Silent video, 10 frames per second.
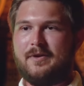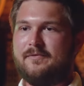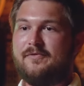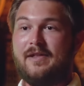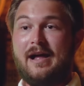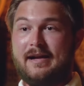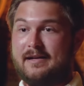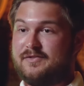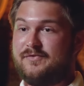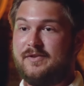we're flying
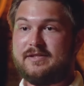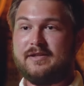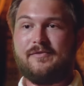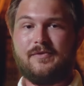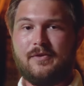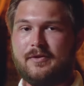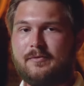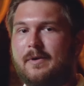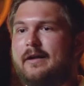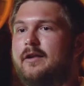its foot to the
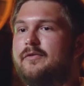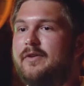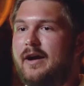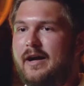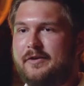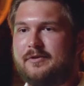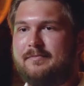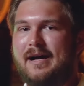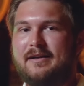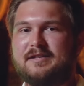floor well over
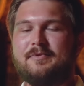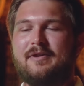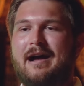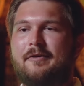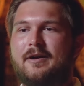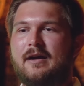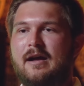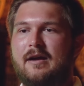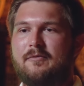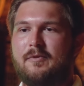100 miles per hour,
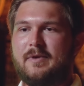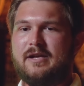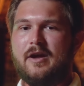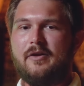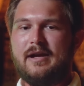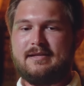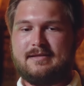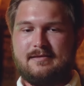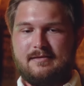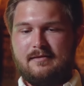when we
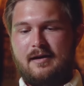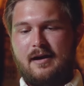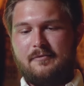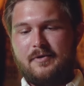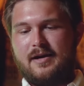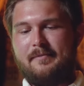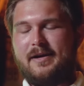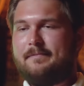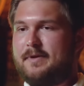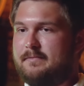notice uh, we're
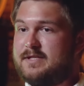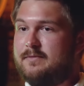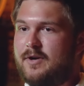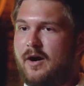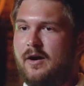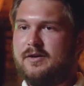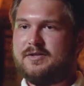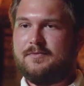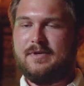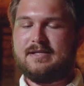coming up on some
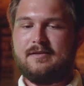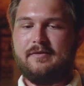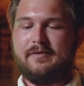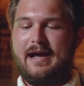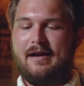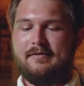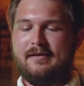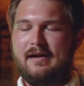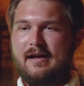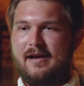cars and we slow
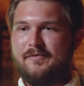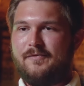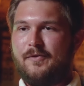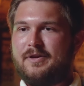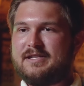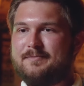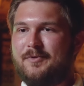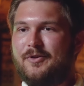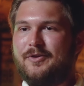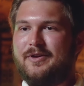down, a Ford
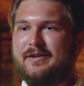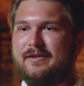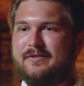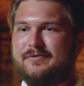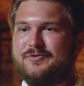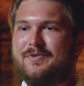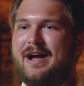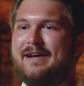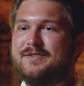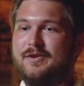Explorer
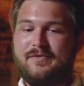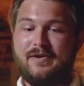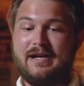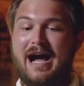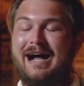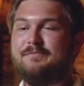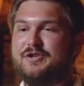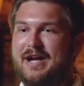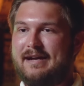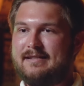drives over an
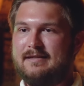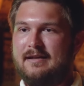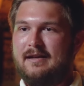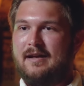object